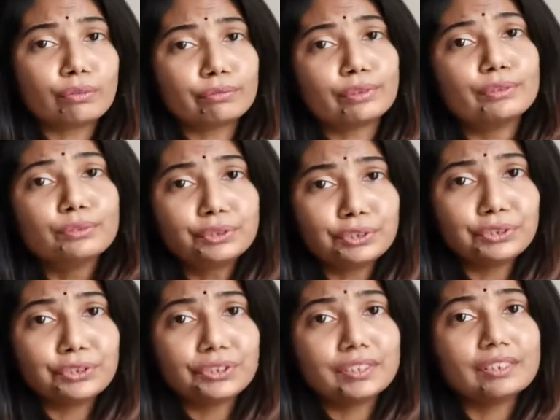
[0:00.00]
of the
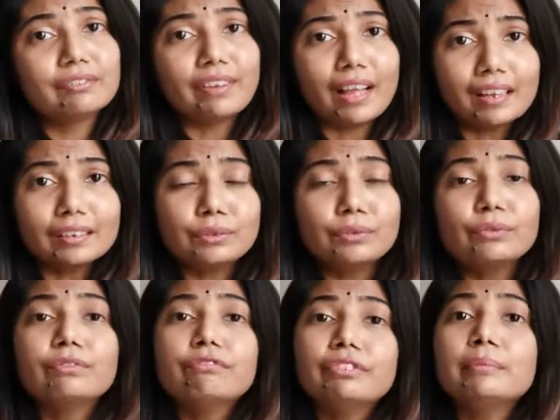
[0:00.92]
nutritional value
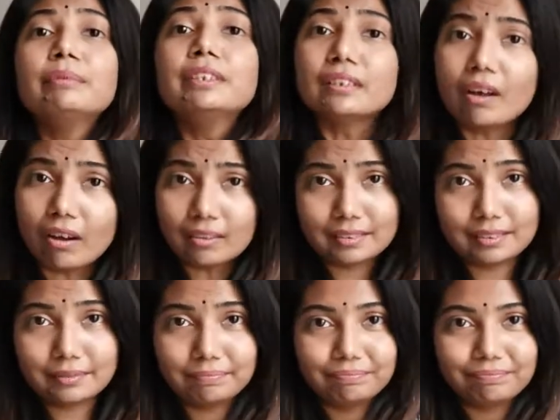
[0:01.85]
will be
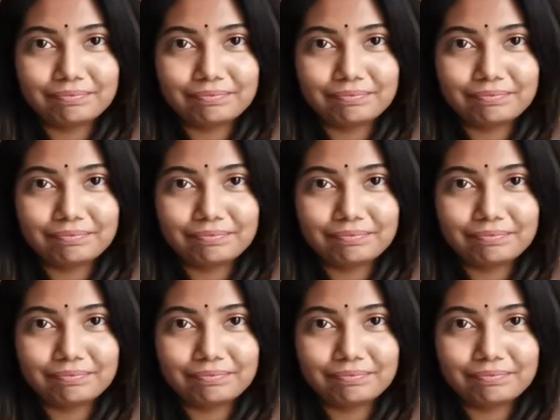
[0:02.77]
lost.